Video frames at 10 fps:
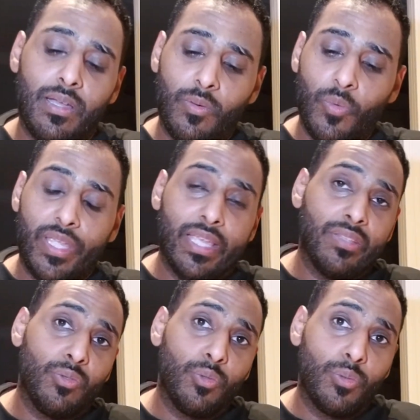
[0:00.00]
we can
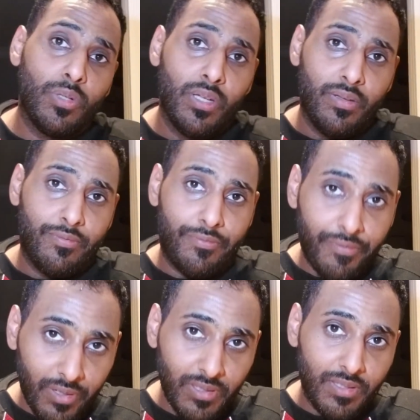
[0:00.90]
do
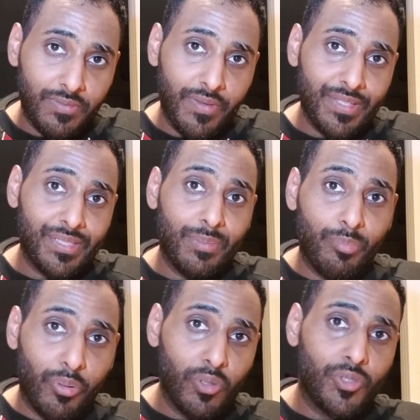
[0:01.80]
front-facing
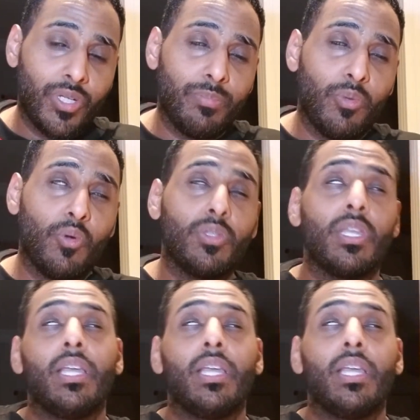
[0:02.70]
portrait mode,